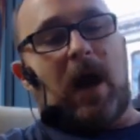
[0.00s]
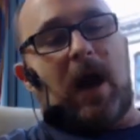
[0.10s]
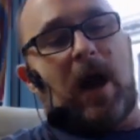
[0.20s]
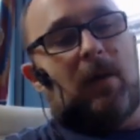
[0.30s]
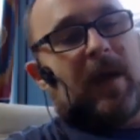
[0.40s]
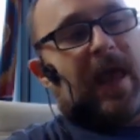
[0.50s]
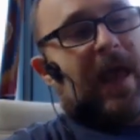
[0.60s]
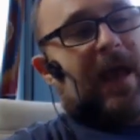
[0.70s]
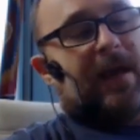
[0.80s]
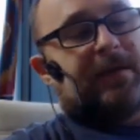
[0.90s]
Um,
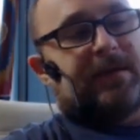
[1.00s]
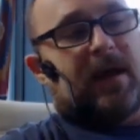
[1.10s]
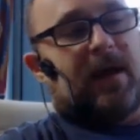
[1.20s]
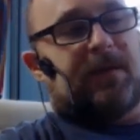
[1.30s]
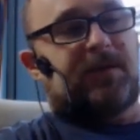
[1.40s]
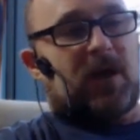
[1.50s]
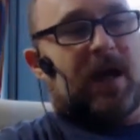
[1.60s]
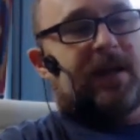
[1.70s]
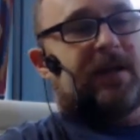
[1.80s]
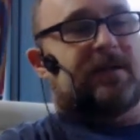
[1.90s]
and uh, the
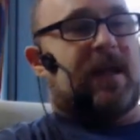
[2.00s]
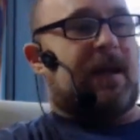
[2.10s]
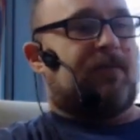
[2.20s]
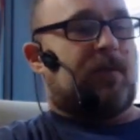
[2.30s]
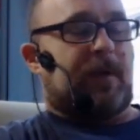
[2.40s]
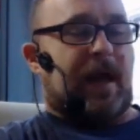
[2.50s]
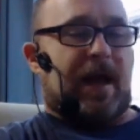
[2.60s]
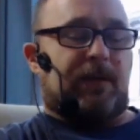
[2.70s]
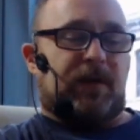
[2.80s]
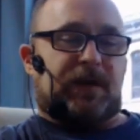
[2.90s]
Chinese name from
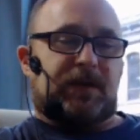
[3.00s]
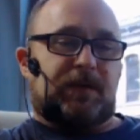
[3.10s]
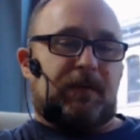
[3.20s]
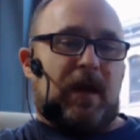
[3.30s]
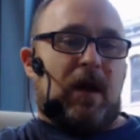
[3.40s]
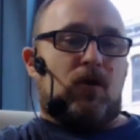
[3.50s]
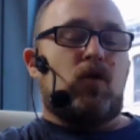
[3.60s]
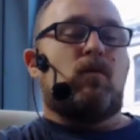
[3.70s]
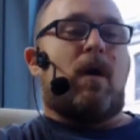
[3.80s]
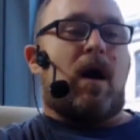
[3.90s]
cannabis,
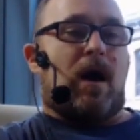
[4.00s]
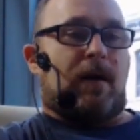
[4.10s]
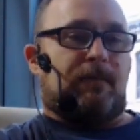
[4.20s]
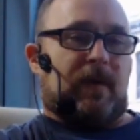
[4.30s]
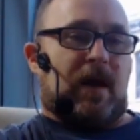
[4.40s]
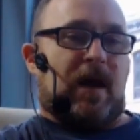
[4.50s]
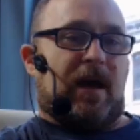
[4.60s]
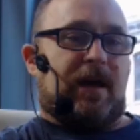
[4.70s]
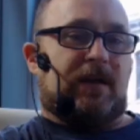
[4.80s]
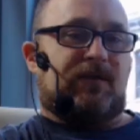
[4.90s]
huma,
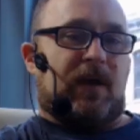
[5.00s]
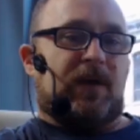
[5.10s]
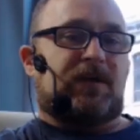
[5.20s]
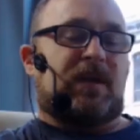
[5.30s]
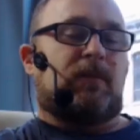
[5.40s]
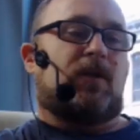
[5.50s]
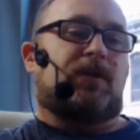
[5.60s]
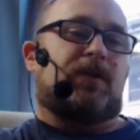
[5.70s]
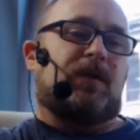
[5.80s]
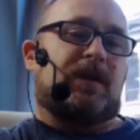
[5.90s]
uh, is very similar
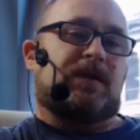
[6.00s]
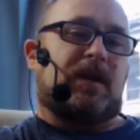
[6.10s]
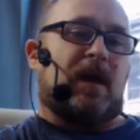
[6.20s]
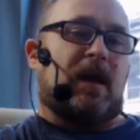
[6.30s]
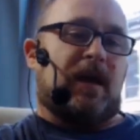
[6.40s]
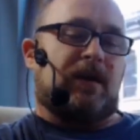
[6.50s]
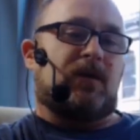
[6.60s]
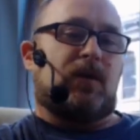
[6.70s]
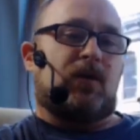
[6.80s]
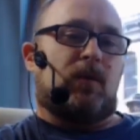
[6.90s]
to this uh,
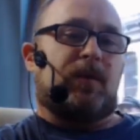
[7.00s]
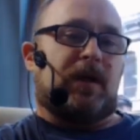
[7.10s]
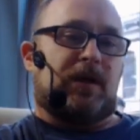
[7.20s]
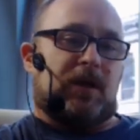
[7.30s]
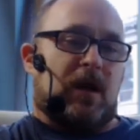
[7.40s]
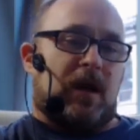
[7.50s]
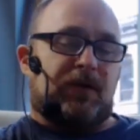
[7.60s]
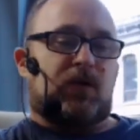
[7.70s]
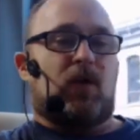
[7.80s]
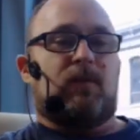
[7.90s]
Indo-European uh,
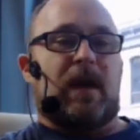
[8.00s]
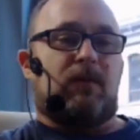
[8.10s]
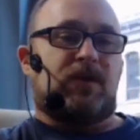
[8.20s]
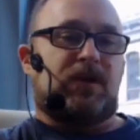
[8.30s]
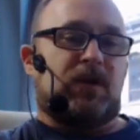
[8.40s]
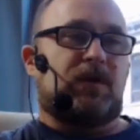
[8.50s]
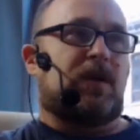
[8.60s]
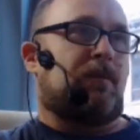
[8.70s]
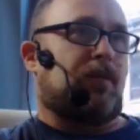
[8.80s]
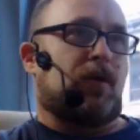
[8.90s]
term that was
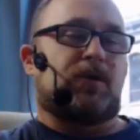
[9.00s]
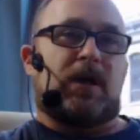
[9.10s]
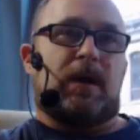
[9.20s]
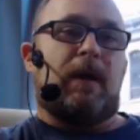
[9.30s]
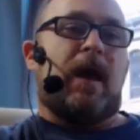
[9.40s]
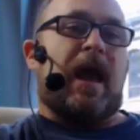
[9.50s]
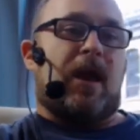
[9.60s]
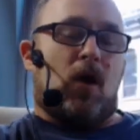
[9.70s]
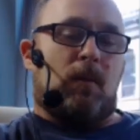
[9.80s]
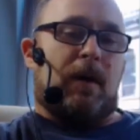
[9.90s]
used in Persia,
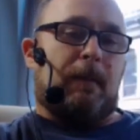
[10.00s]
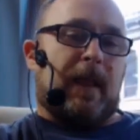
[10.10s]
Haoma.